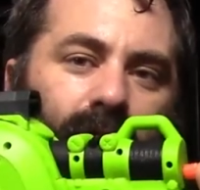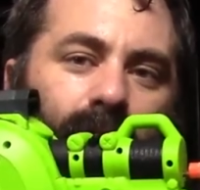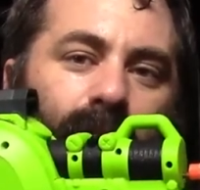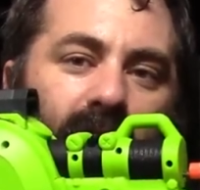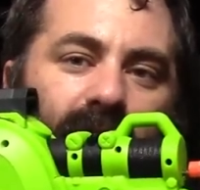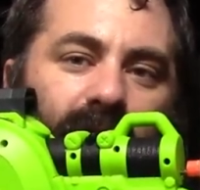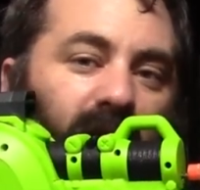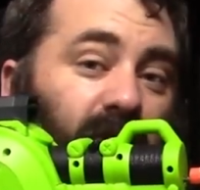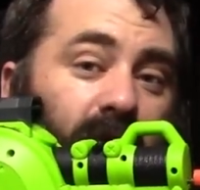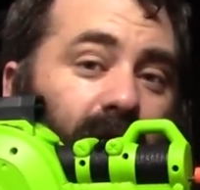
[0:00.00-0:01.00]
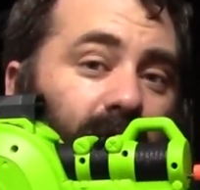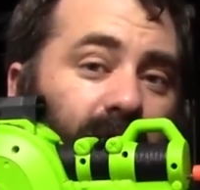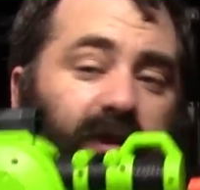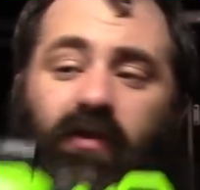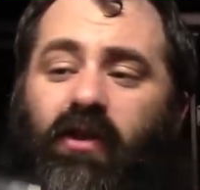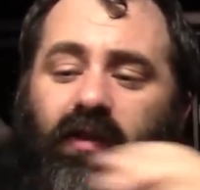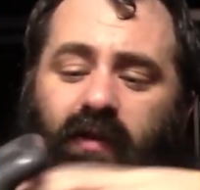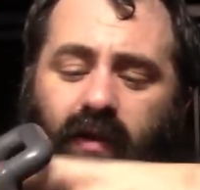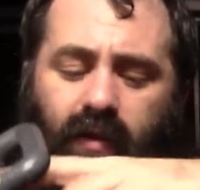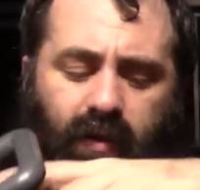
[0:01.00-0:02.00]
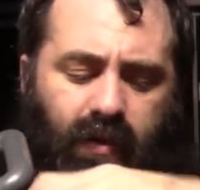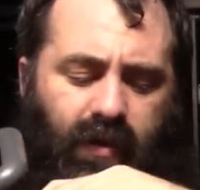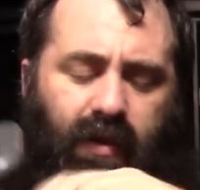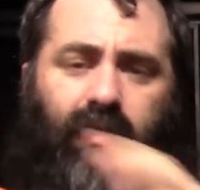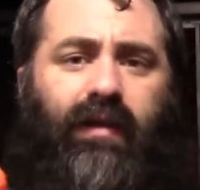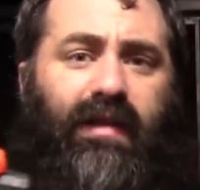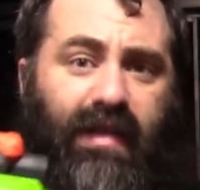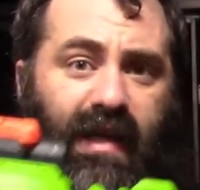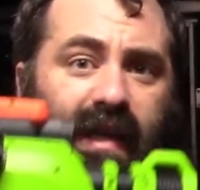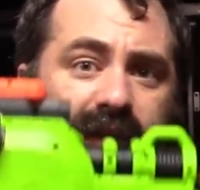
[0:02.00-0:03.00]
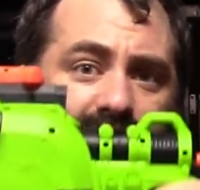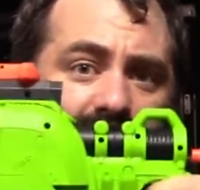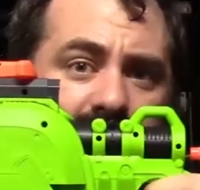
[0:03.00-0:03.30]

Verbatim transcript: button for the trigger, which is just neat.